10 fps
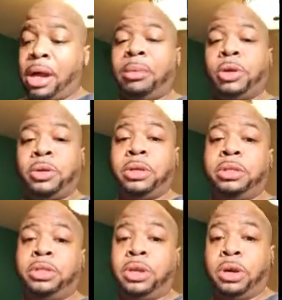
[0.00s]
going
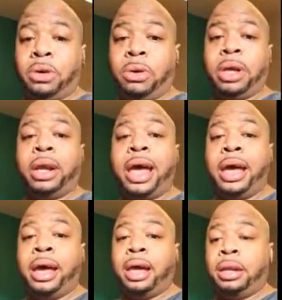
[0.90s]
to go and
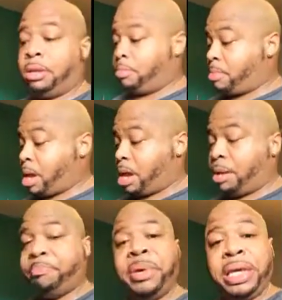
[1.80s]
add my
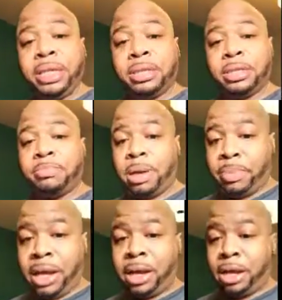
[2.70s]
beans, my
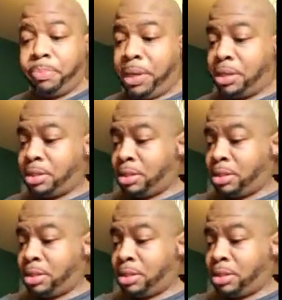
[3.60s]
black-eyed peas into